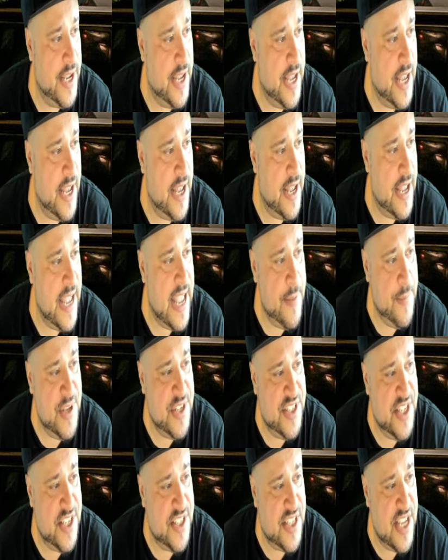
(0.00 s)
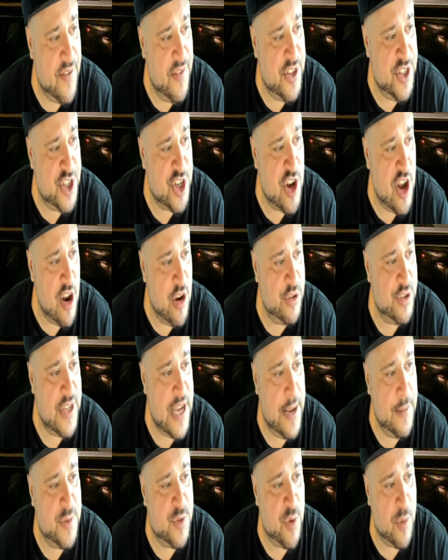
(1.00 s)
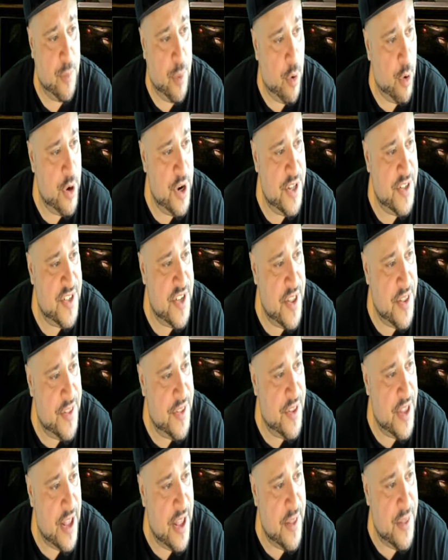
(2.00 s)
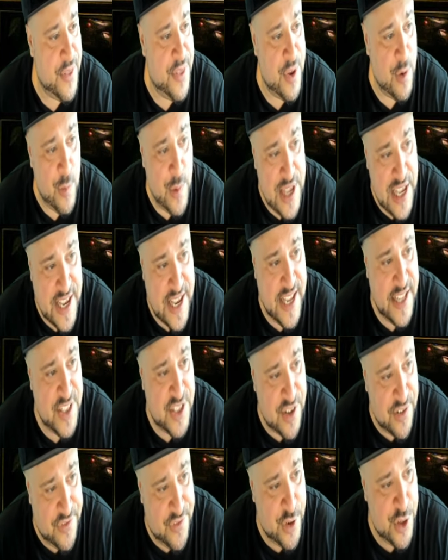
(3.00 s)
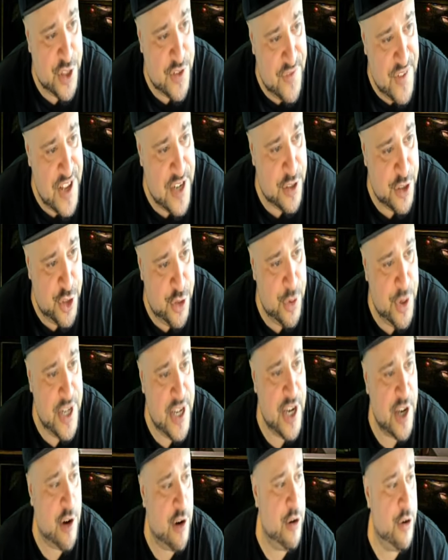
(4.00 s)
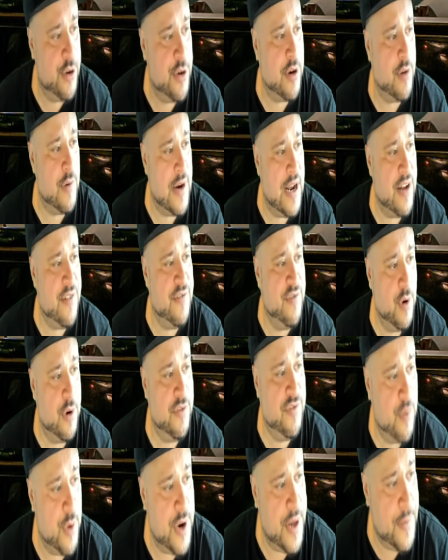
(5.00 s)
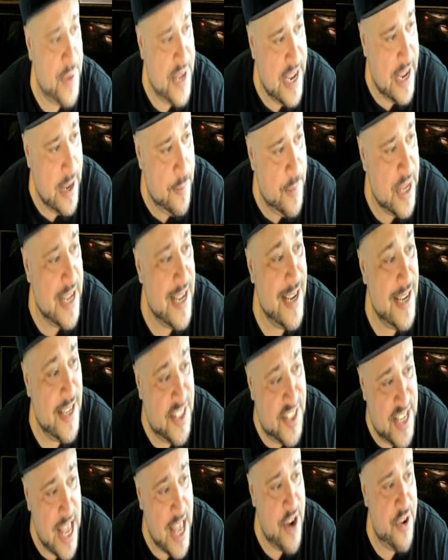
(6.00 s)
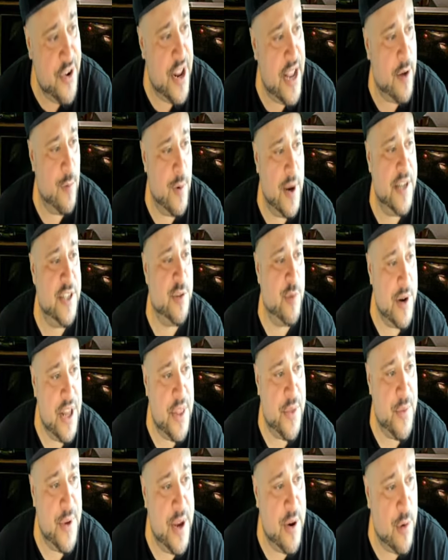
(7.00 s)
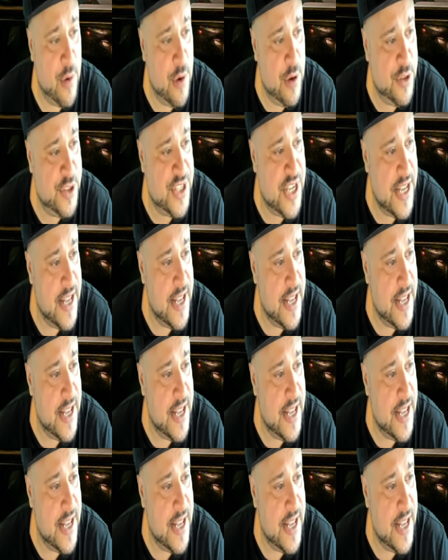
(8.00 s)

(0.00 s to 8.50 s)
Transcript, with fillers: ABC7 Chicago Times reported the weekend's first fatal shooting occurred around 4:40 p.m. Saturday when 23-year-old